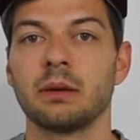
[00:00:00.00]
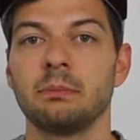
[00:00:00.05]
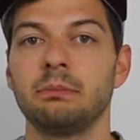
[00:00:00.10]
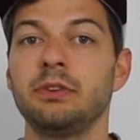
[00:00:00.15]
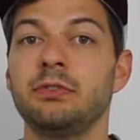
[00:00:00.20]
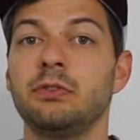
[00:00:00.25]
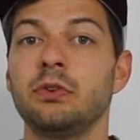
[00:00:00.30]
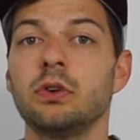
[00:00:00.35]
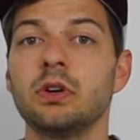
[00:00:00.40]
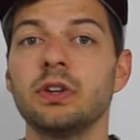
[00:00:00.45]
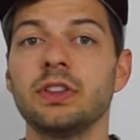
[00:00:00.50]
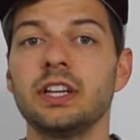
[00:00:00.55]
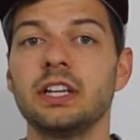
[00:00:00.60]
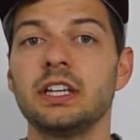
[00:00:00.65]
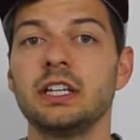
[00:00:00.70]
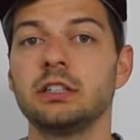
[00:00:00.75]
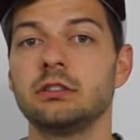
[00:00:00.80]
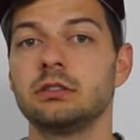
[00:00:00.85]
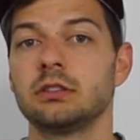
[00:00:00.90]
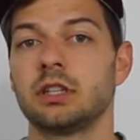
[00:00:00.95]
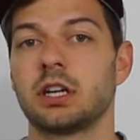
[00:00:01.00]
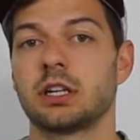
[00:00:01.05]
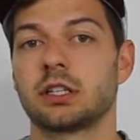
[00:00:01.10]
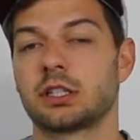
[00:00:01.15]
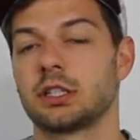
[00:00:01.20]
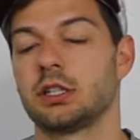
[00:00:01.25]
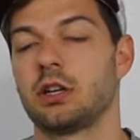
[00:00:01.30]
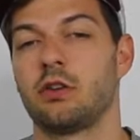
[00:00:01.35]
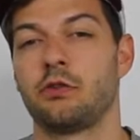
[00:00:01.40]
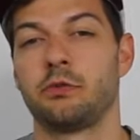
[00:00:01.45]
Before the
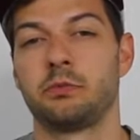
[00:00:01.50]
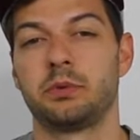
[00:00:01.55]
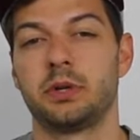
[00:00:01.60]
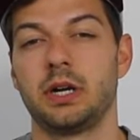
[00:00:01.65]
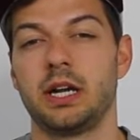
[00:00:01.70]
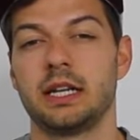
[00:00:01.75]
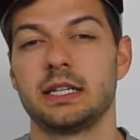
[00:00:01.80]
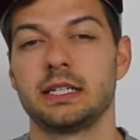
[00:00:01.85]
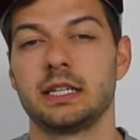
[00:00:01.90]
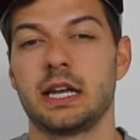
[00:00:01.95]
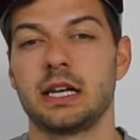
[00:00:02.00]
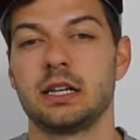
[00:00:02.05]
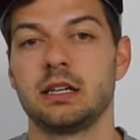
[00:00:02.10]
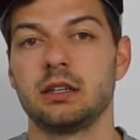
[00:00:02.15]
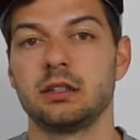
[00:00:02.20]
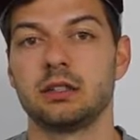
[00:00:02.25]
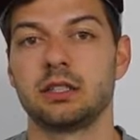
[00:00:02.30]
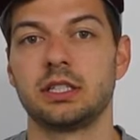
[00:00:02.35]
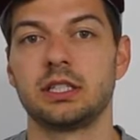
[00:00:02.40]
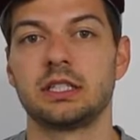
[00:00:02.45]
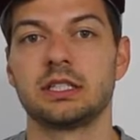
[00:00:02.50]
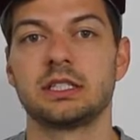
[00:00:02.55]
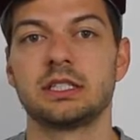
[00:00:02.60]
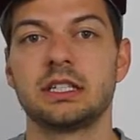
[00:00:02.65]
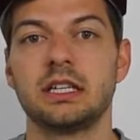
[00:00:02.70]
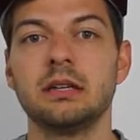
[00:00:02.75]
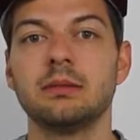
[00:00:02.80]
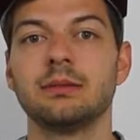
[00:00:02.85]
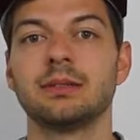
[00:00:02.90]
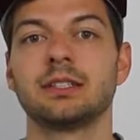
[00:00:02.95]
introduction of brand analytics,
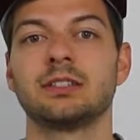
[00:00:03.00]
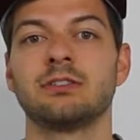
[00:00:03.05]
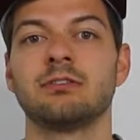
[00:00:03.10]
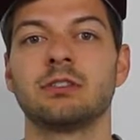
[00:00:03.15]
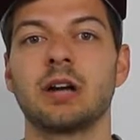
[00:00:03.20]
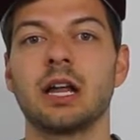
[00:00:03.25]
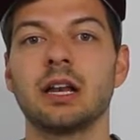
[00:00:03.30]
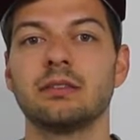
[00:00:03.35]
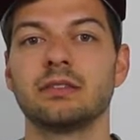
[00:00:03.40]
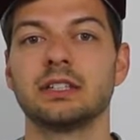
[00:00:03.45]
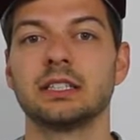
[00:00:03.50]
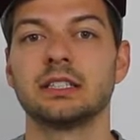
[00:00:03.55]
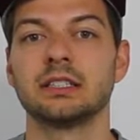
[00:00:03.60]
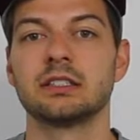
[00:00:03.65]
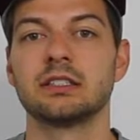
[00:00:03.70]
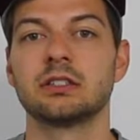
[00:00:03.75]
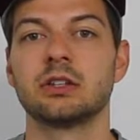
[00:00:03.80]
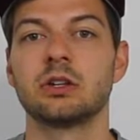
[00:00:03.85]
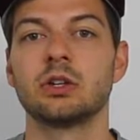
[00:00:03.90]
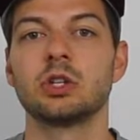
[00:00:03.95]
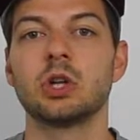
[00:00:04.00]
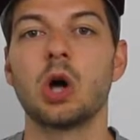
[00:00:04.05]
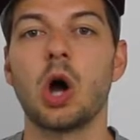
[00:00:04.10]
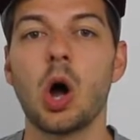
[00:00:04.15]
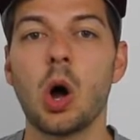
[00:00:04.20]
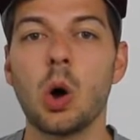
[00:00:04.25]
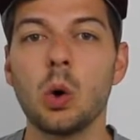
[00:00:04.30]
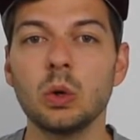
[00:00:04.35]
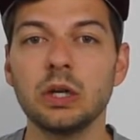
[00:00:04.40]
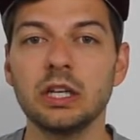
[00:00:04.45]
keyword relevance could
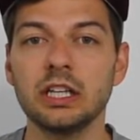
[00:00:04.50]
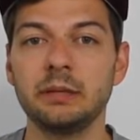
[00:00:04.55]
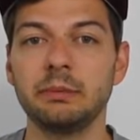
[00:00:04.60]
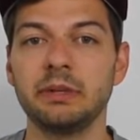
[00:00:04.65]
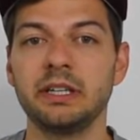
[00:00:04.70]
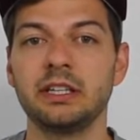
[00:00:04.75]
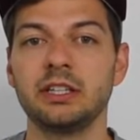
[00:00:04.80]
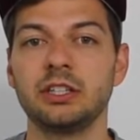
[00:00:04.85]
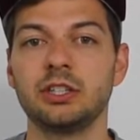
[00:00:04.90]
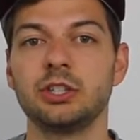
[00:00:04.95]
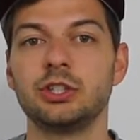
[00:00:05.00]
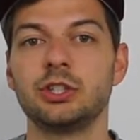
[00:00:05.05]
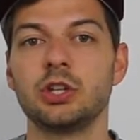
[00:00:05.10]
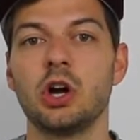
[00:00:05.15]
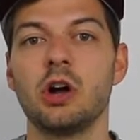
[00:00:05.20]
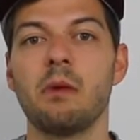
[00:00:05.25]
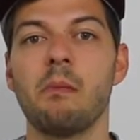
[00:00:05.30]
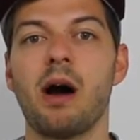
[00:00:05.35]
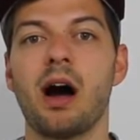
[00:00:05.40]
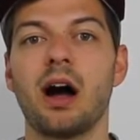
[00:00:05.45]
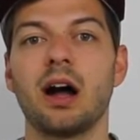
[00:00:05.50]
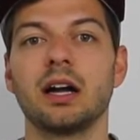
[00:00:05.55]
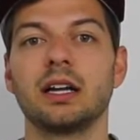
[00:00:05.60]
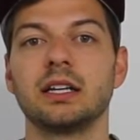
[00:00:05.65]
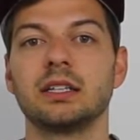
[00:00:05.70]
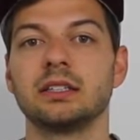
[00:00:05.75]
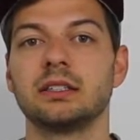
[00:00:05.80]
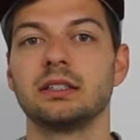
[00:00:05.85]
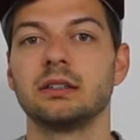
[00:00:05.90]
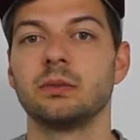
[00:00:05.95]
only be
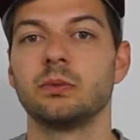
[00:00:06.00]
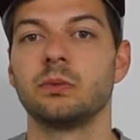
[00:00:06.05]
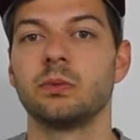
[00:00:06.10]
determined